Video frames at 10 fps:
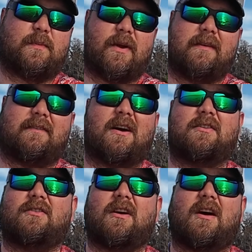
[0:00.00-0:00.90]
point of
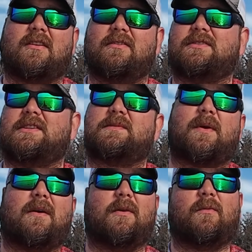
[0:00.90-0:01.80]
$100, it's
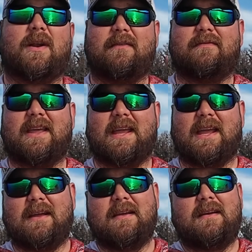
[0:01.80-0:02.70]
probably one of
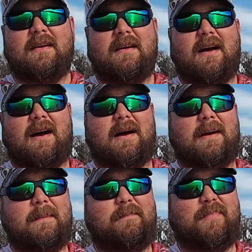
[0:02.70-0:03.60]
the
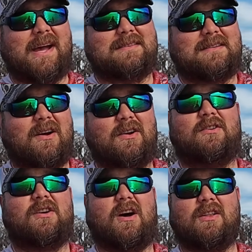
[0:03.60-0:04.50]
best
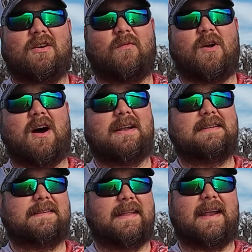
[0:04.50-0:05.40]
$100
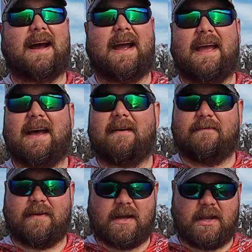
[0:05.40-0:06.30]
rods that I
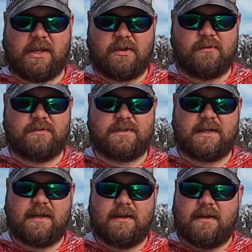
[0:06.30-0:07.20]
have
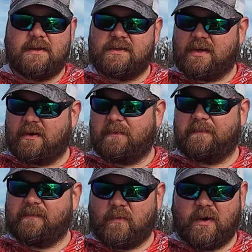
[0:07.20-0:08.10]
used. So
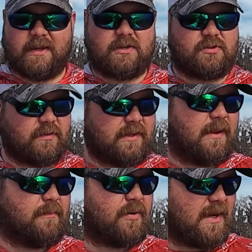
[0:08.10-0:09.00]
really truly
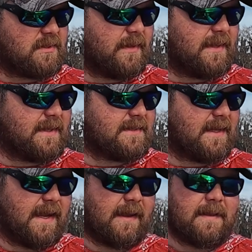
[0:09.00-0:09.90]
impressed with this
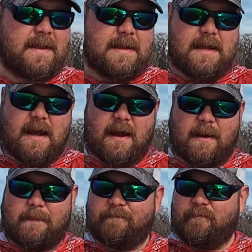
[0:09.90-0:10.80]
thing.
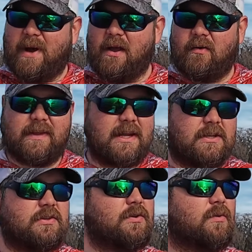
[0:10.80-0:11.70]
My only
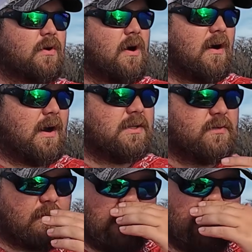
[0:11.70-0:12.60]
two
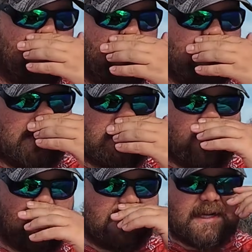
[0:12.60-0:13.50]
cons really on this
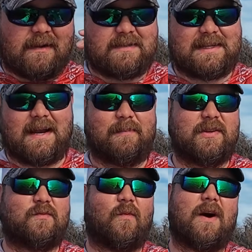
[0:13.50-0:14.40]
whole entire setup
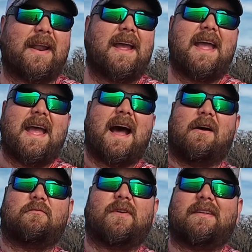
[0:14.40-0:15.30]
is, one,
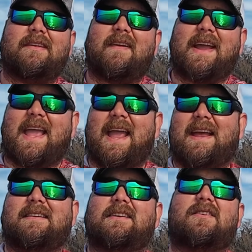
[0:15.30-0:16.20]
I'd really like
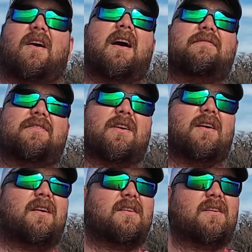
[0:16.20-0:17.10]
handing to
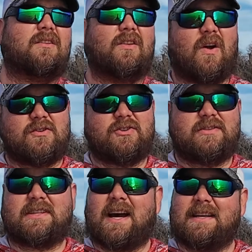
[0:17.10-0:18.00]
offer larger
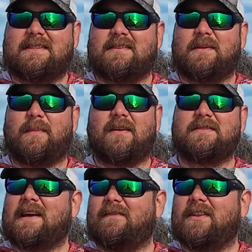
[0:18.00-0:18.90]
sizes above
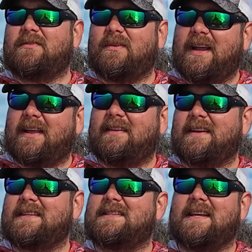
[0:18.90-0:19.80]
7.3. I'd
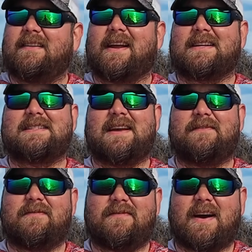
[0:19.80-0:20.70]
like to see like a
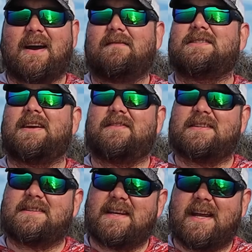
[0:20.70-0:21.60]
7.5,
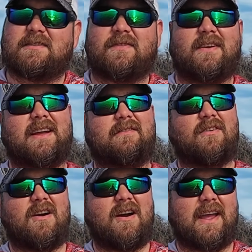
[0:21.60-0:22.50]
7.6 for like
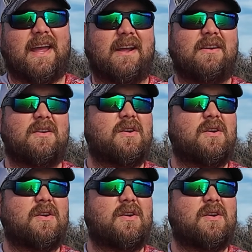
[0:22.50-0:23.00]
frogging,